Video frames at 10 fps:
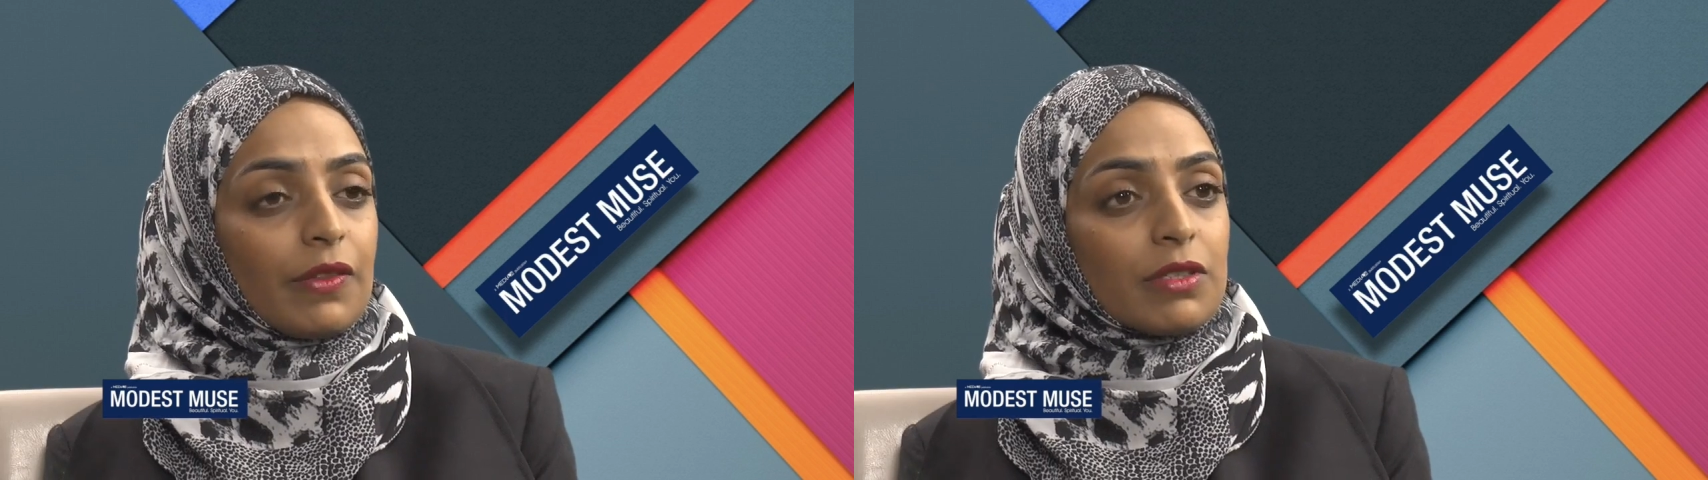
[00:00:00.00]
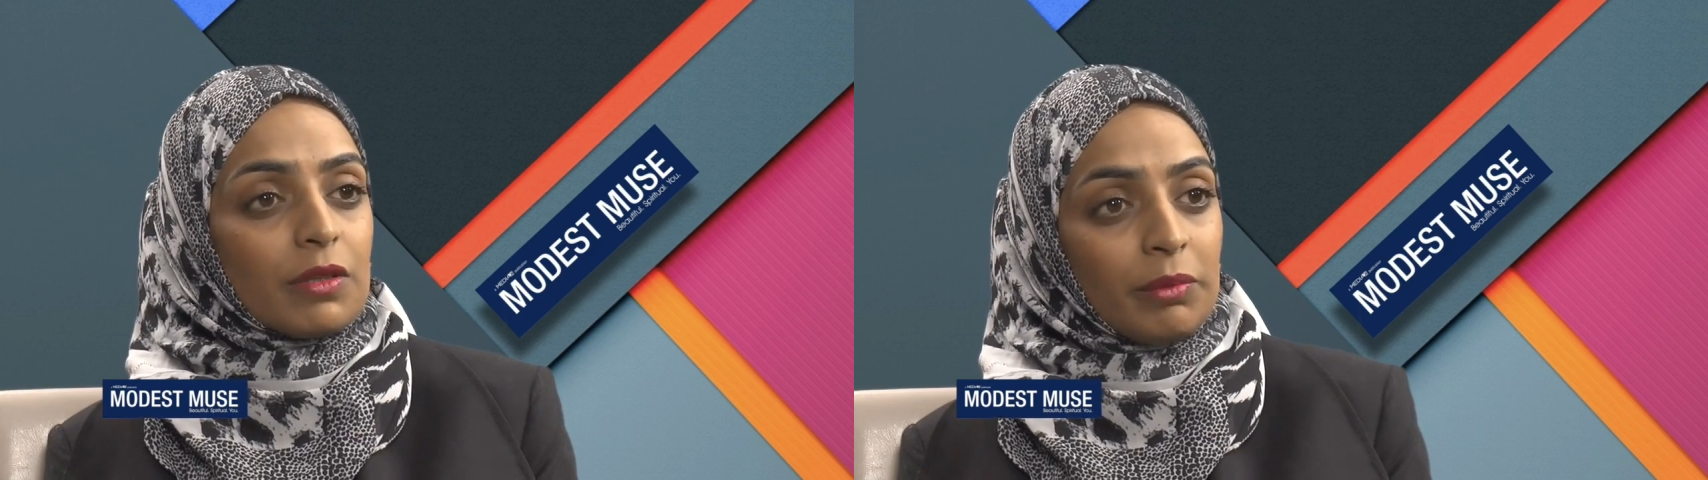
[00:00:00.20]

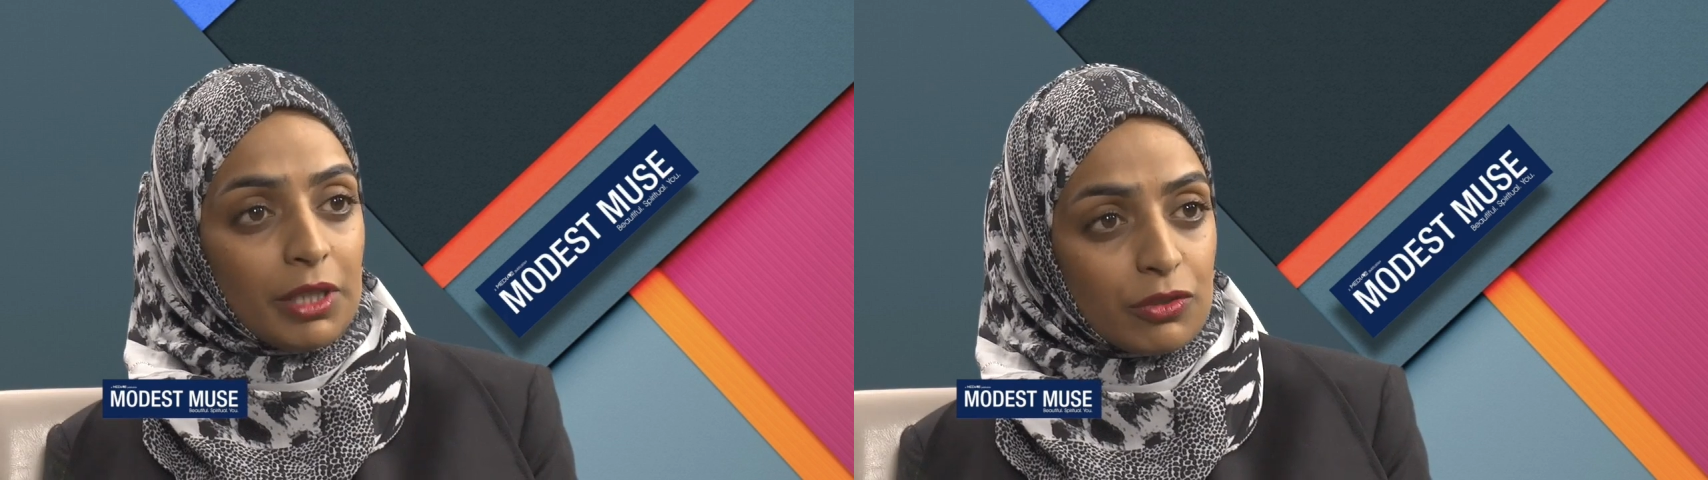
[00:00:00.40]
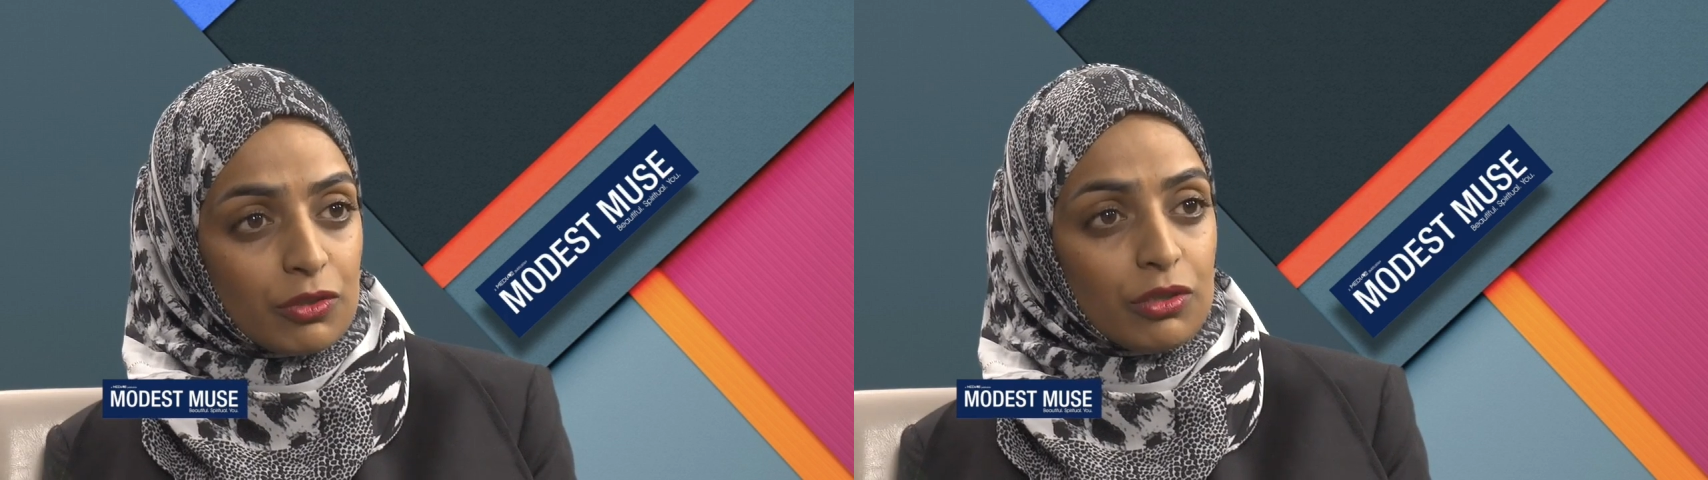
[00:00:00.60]
there's a
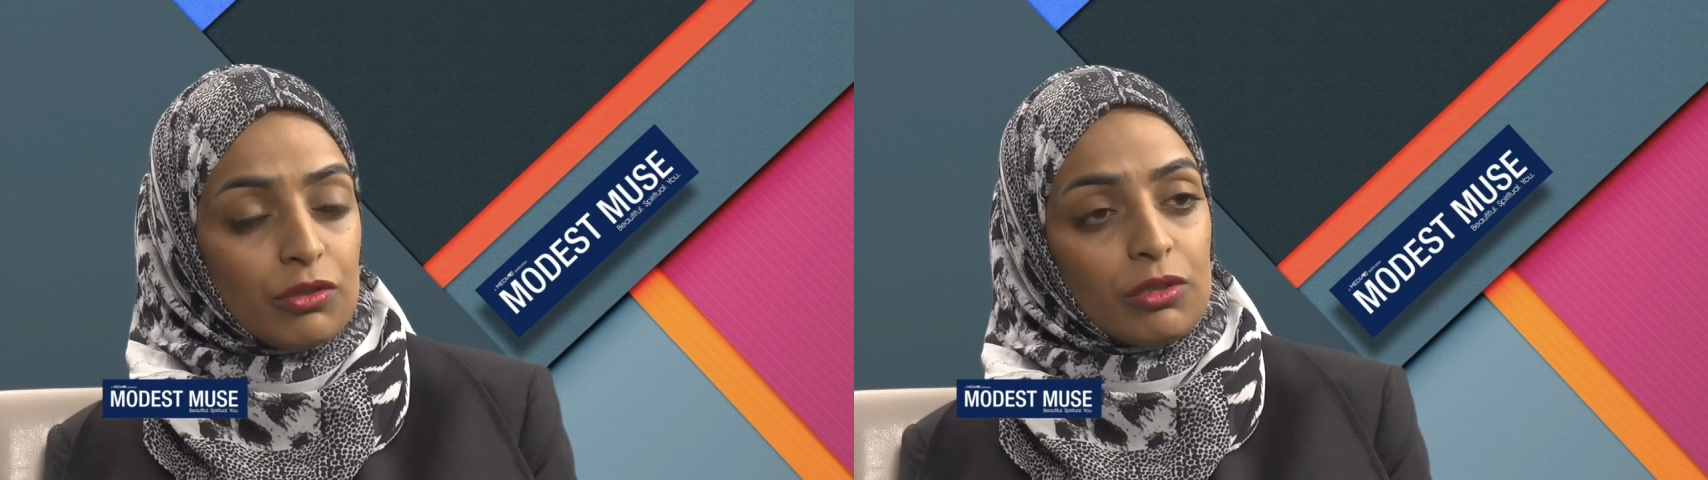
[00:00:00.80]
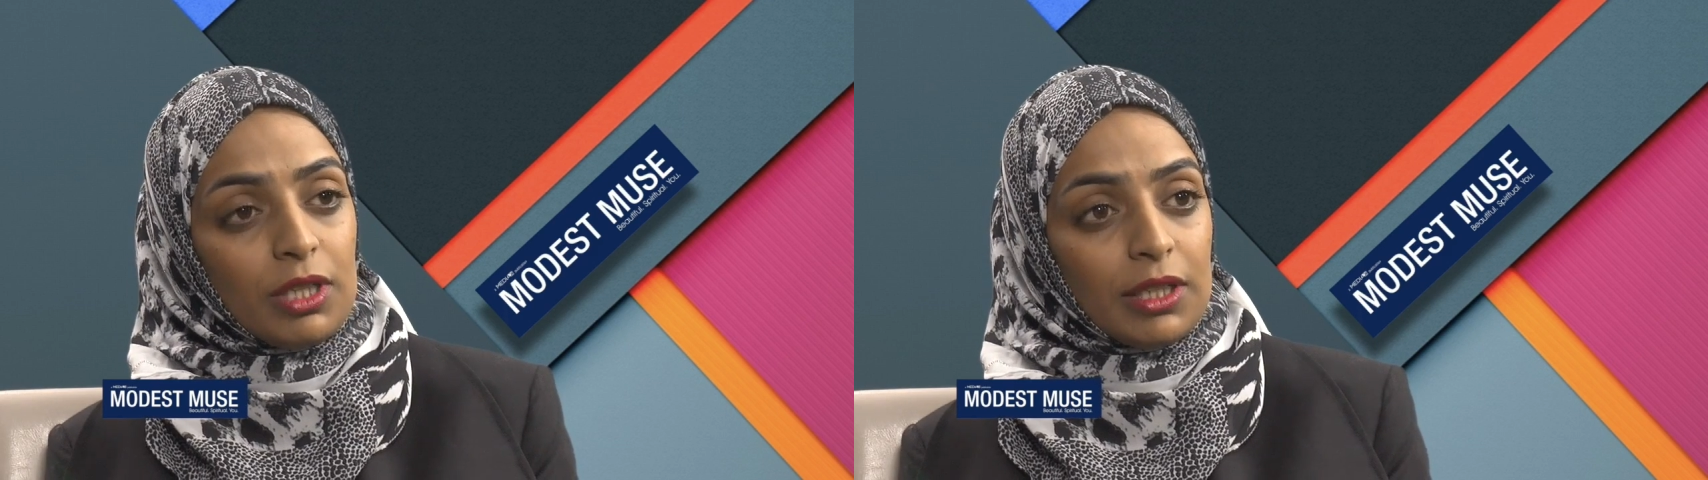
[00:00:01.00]
masjid
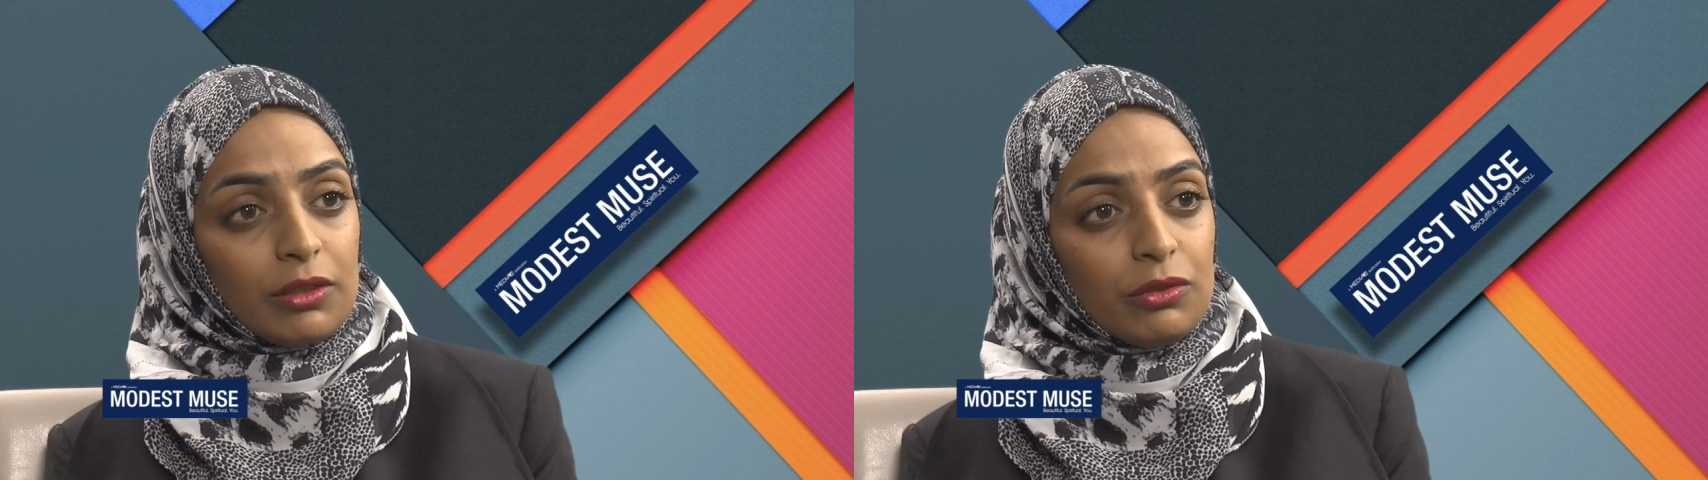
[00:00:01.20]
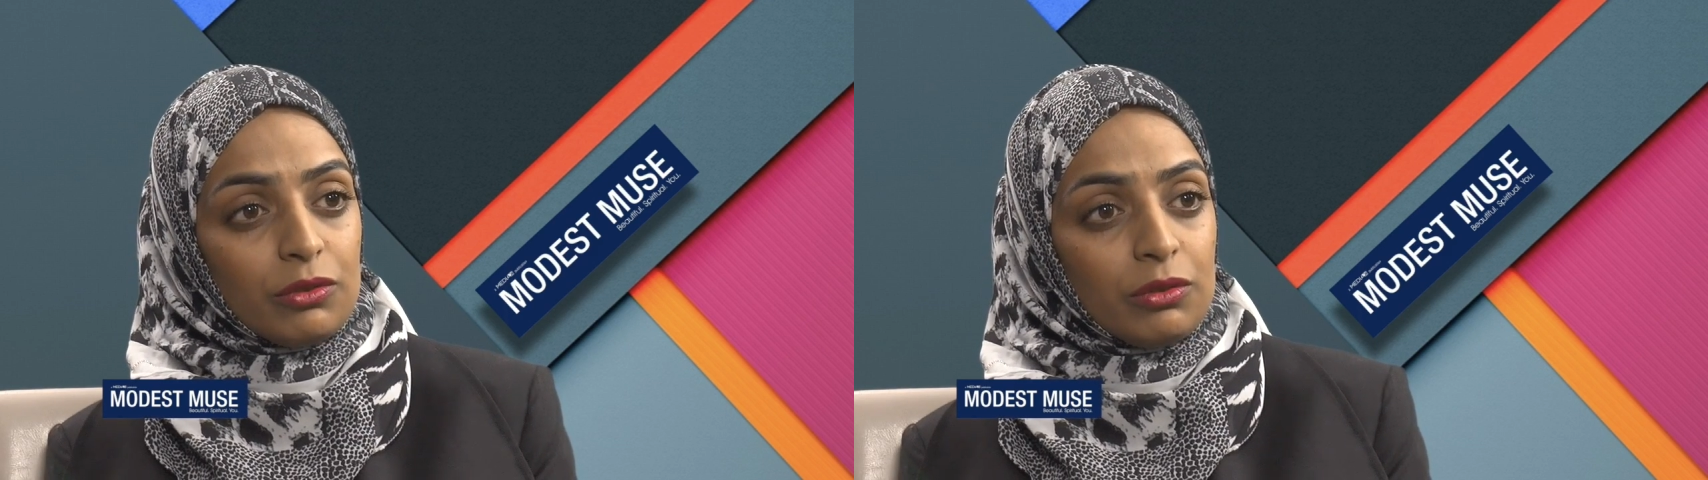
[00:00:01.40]
you'd
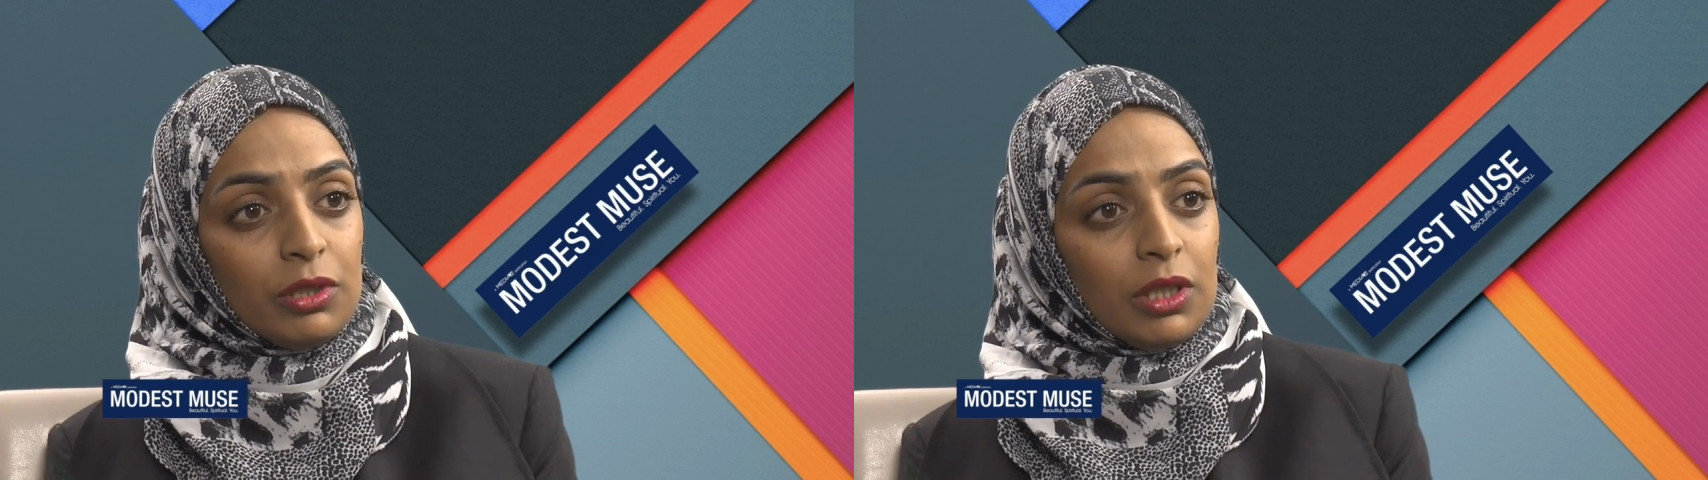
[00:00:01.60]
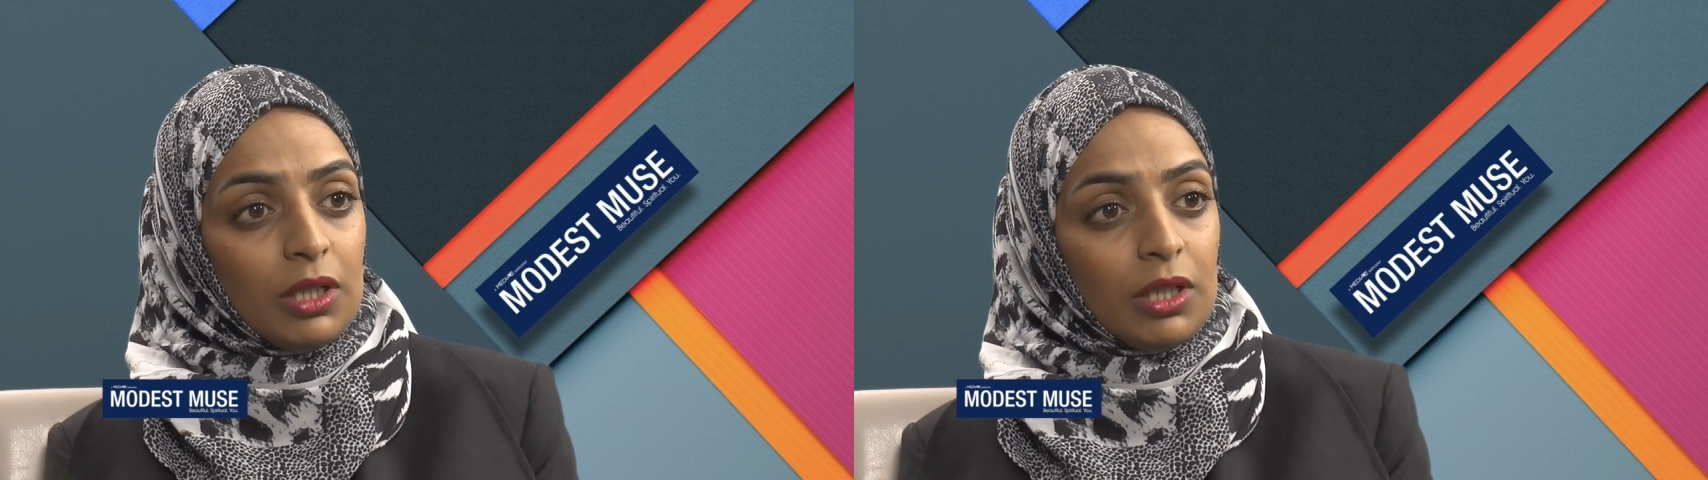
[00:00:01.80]
like to